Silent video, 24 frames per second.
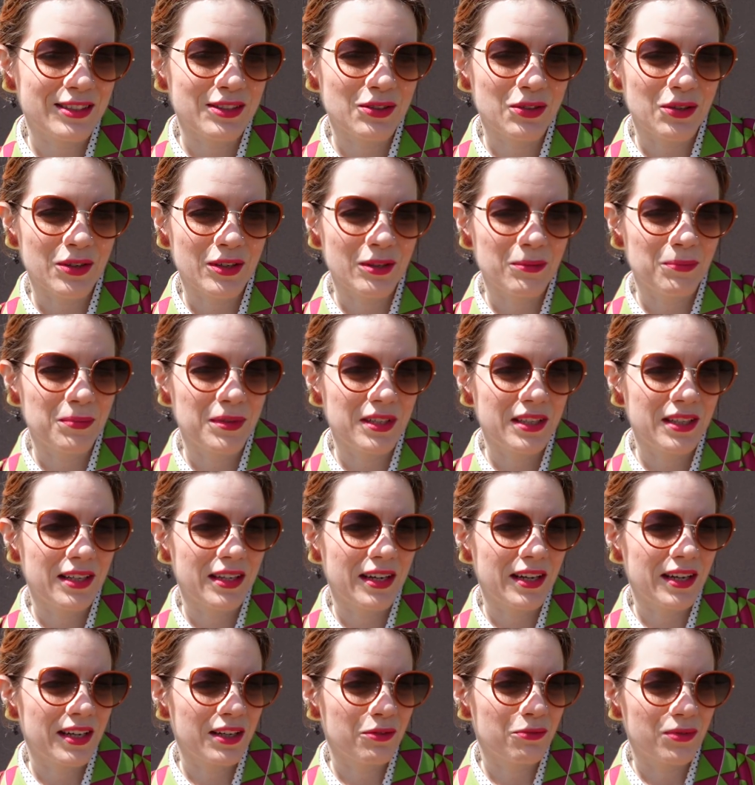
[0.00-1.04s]
is gonna be
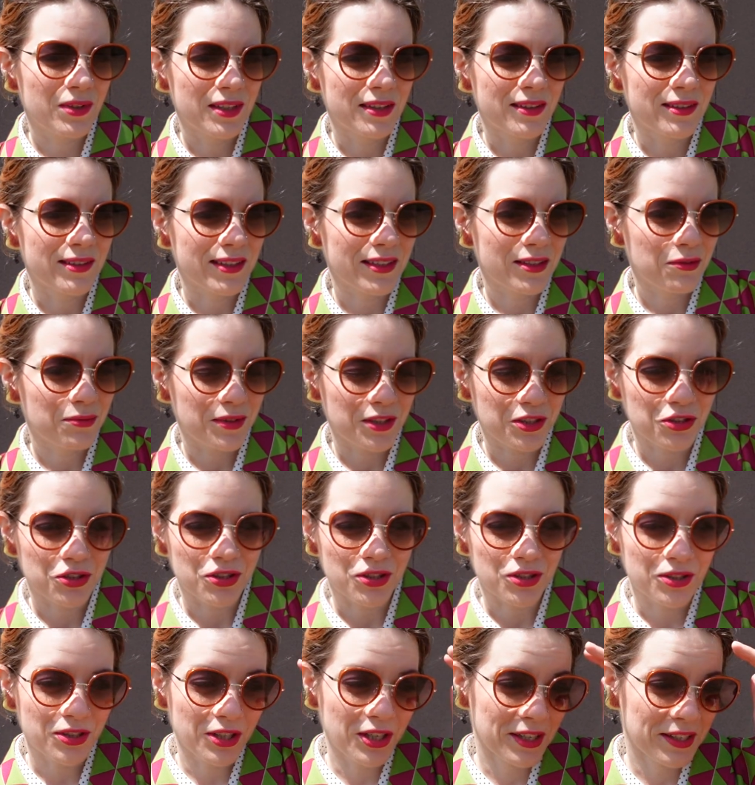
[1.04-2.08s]
a real
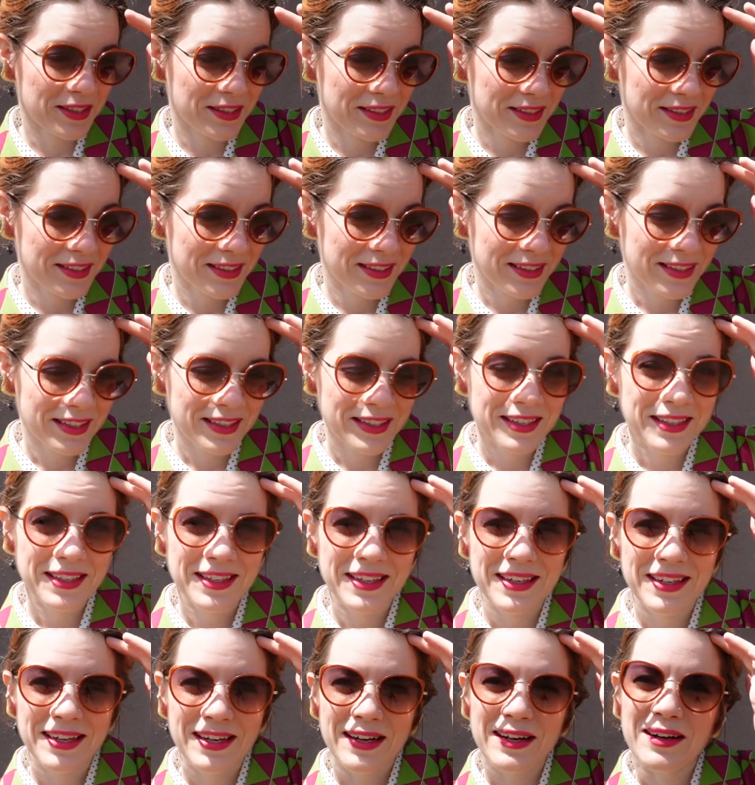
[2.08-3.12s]
adventure.
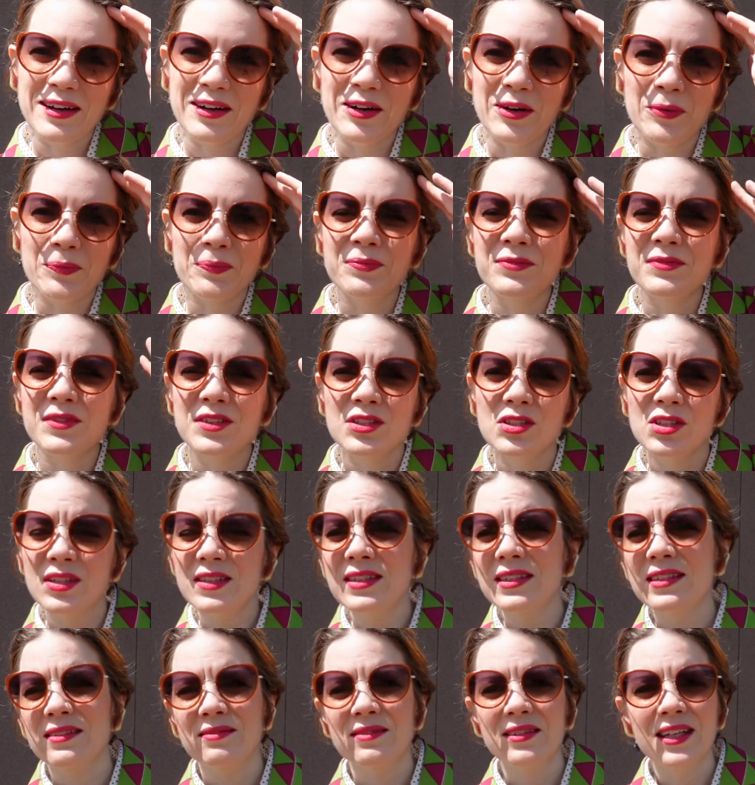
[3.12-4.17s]

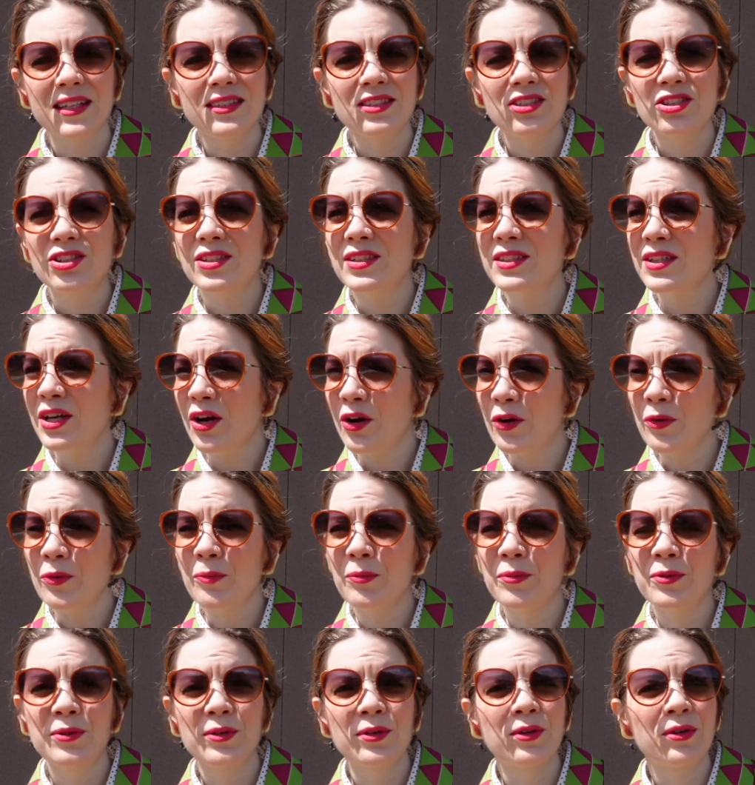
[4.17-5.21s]
Let's just
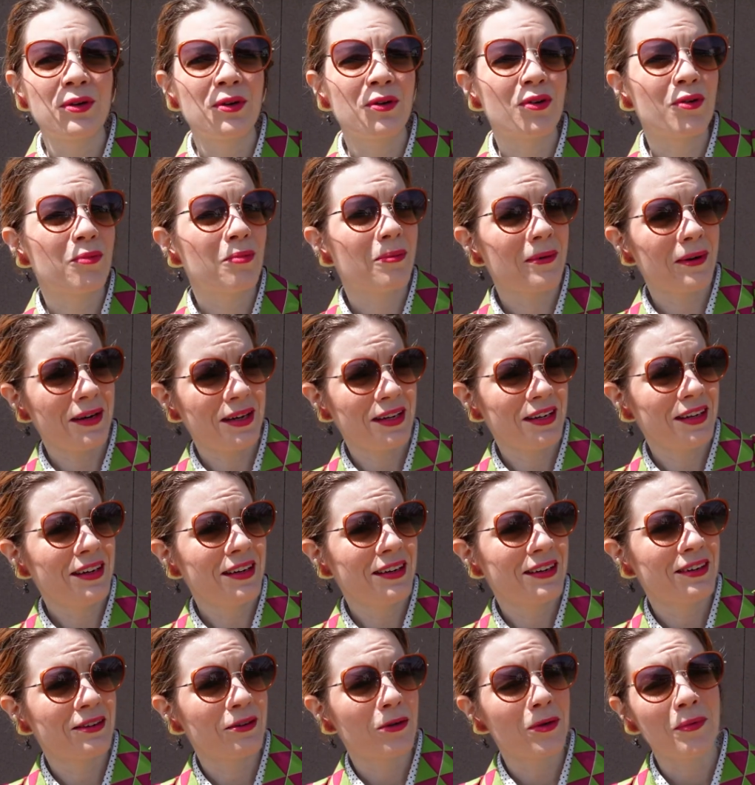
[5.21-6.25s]
hope or pray
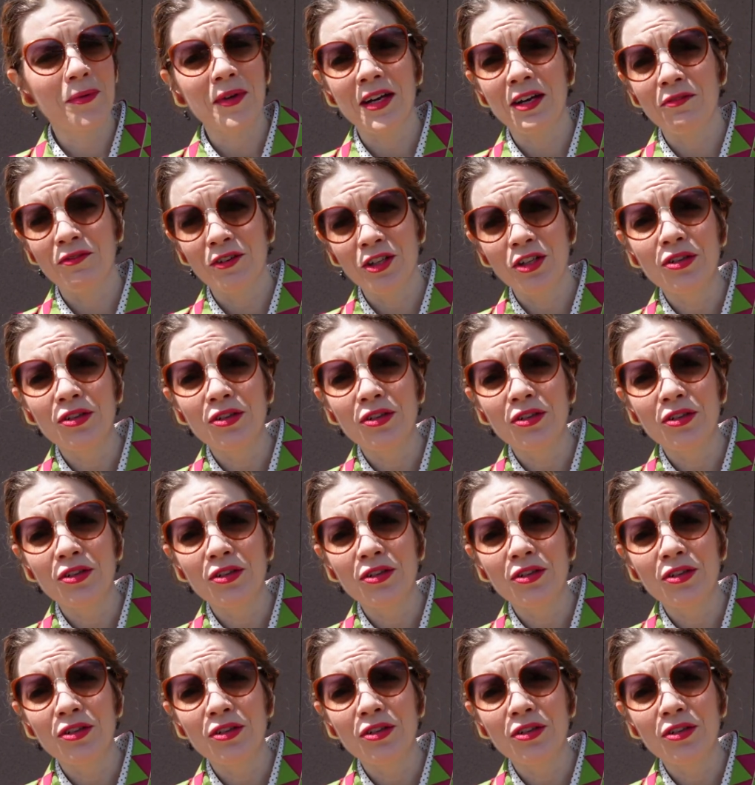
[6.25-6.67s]
or whatever